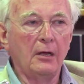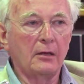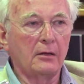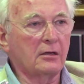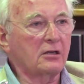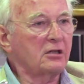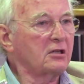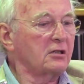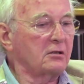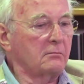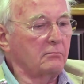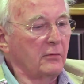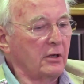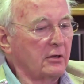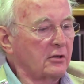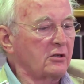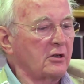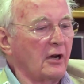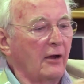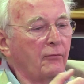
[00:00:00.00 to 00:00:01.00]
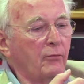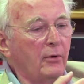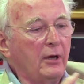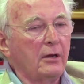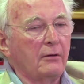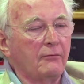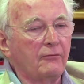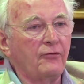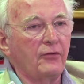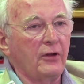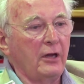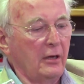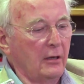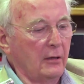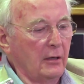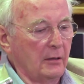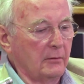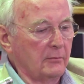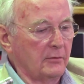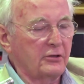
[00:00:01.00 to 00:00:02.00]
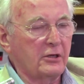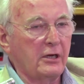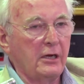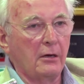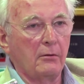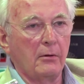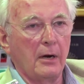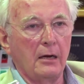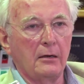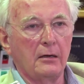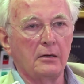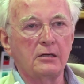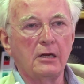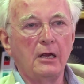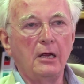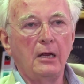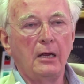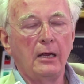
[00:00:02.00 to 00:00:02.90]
the stuff we can feel and see around us,